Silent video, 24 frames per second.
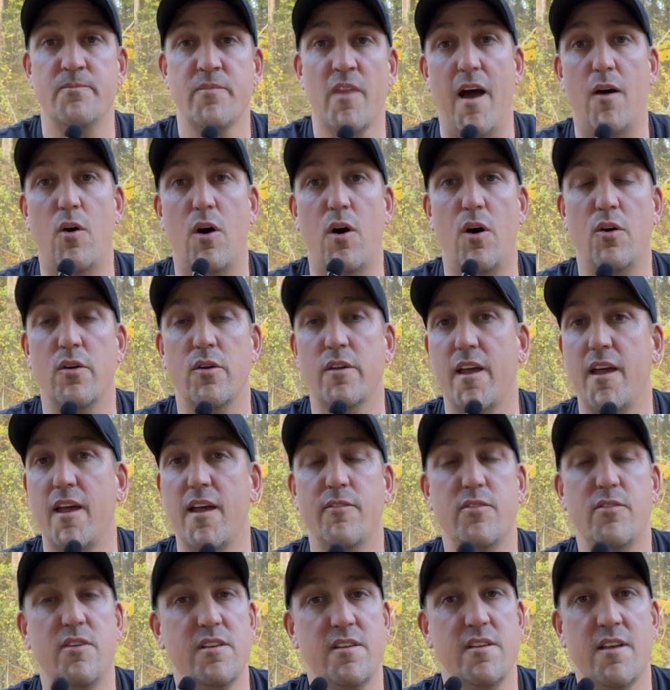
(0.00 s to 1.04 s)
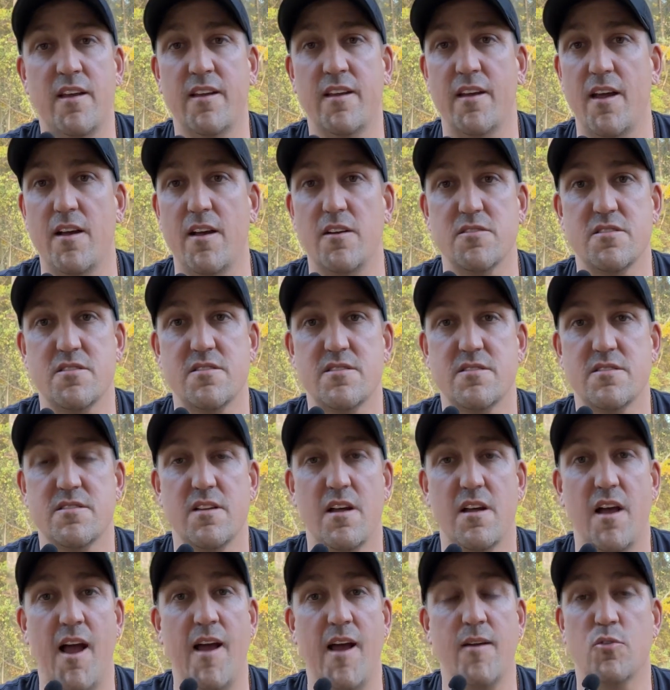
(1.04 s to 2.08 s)
So on everything else,
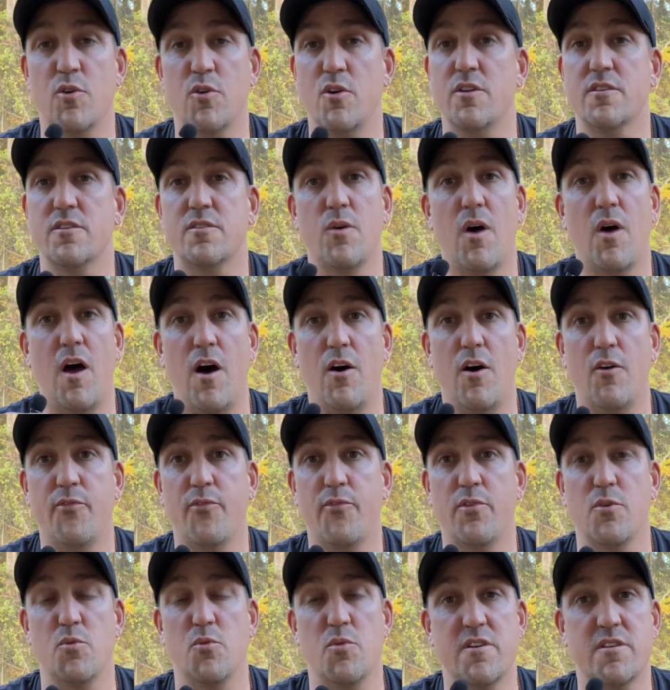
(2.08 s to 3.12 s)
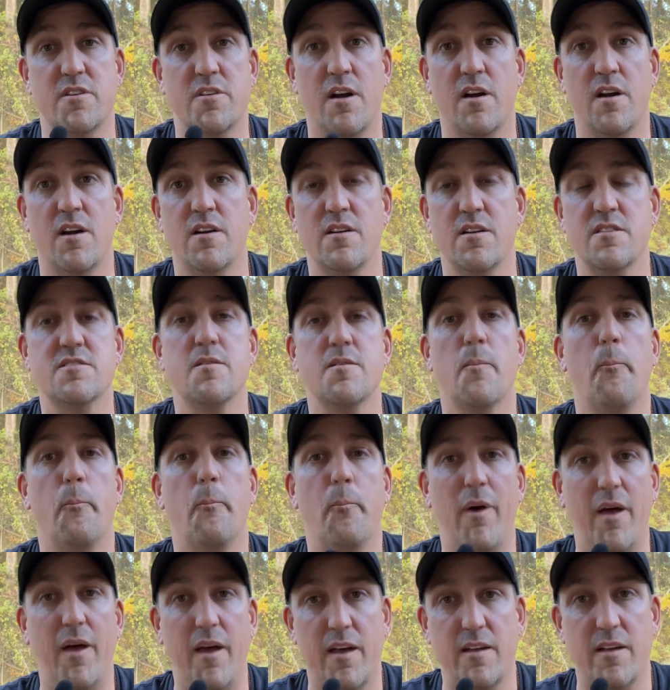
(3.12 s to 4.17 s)
I'm going to offer returns,
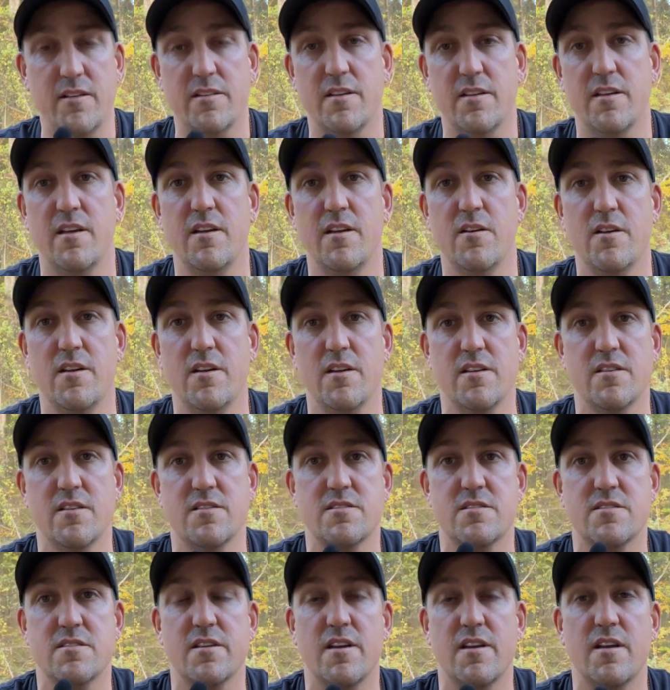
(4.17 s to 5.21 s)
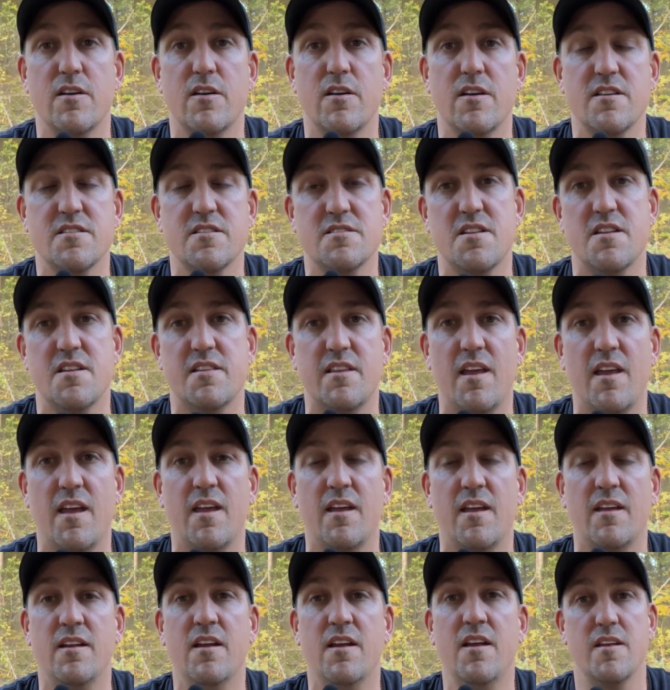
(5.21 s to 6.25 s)
but here is the
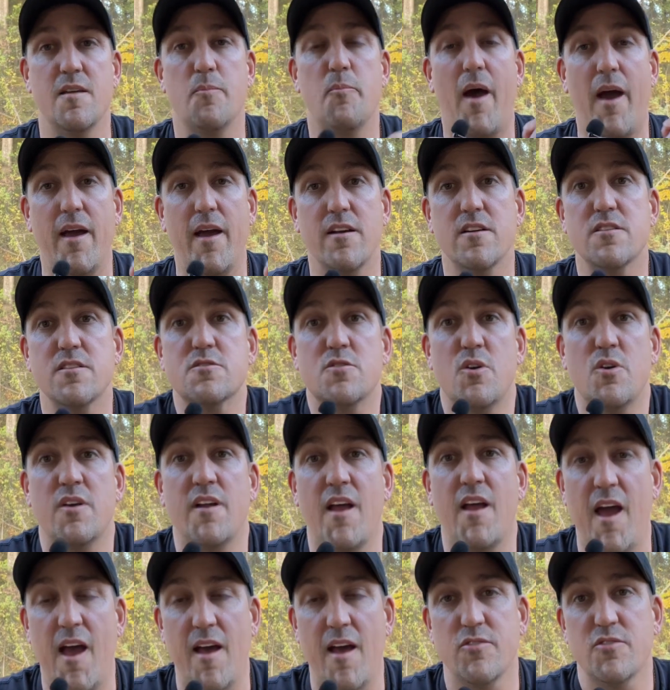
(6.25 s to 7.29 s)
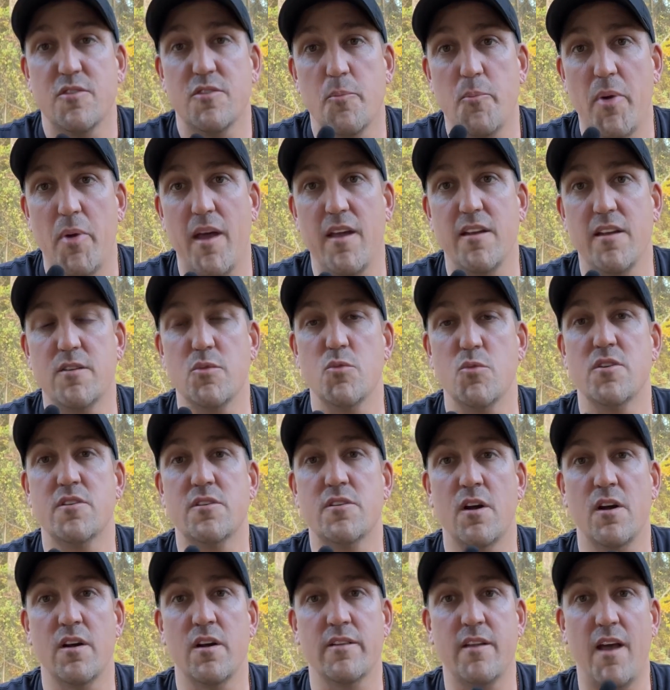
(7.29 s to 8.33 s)
thing. Buyer is going to have to pay to
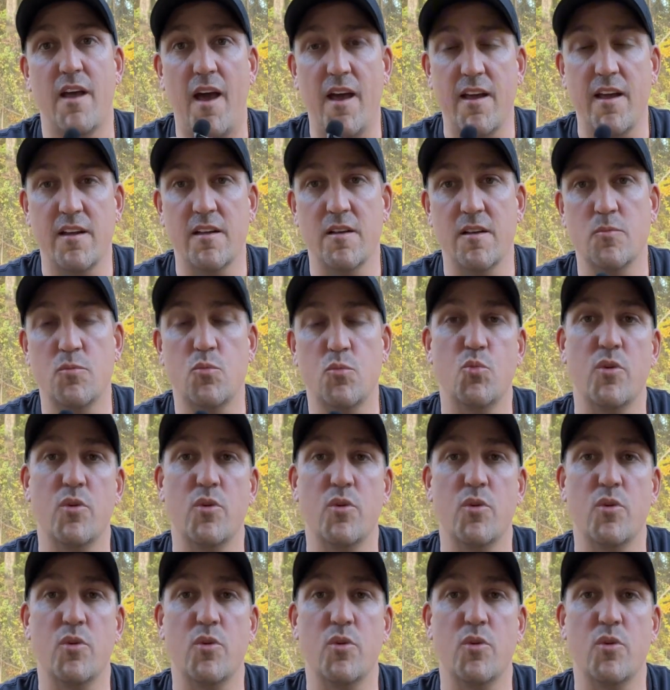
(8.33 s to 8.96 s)
return the item.